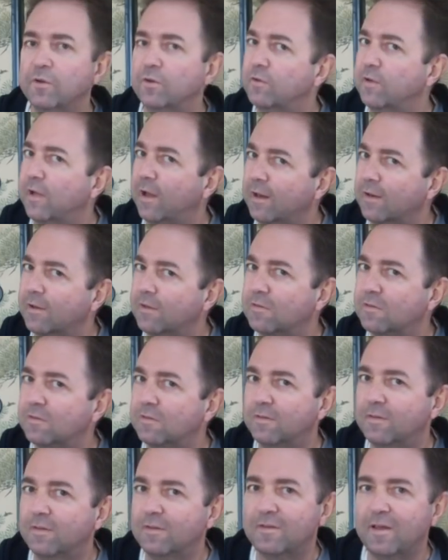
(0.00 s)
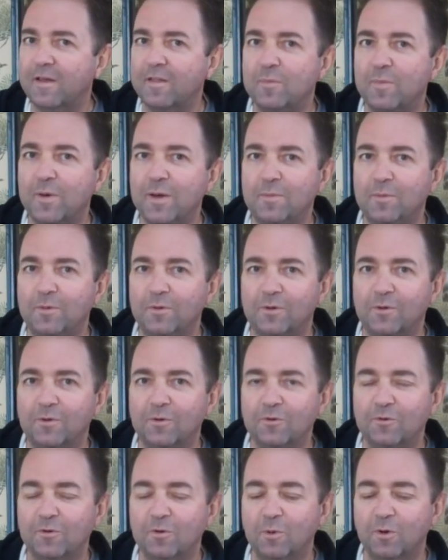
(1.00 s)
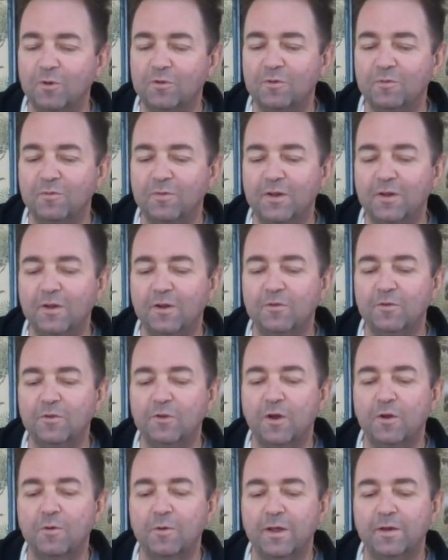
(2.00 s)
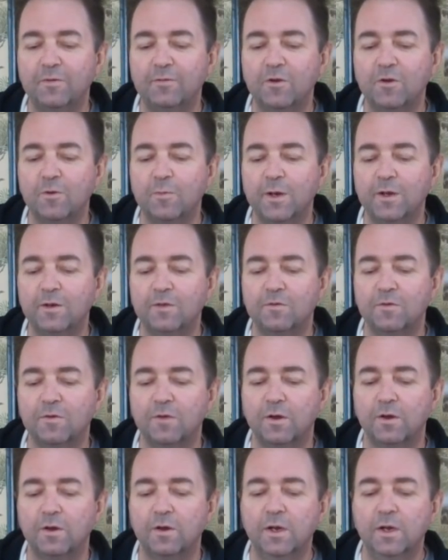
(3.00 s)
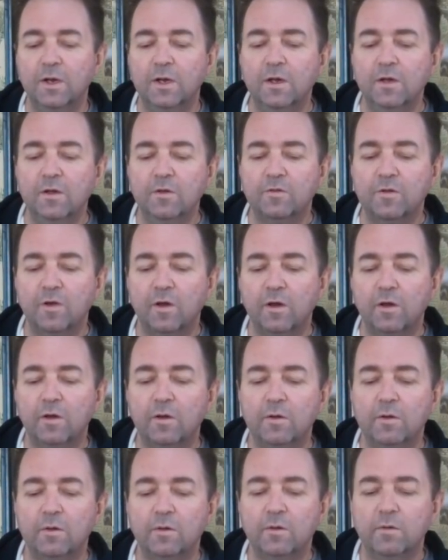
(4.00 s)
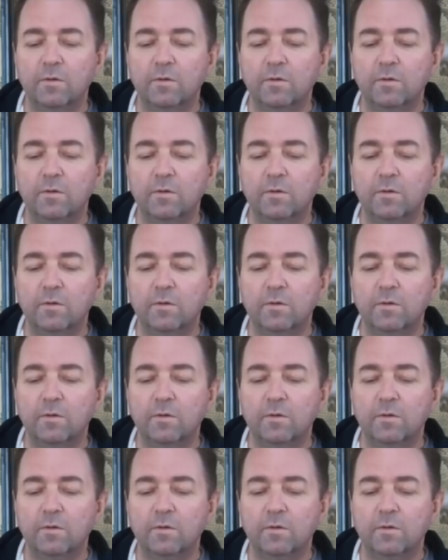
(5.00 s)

that tell us, there's other people of course who watch the videos who don't leave comments, so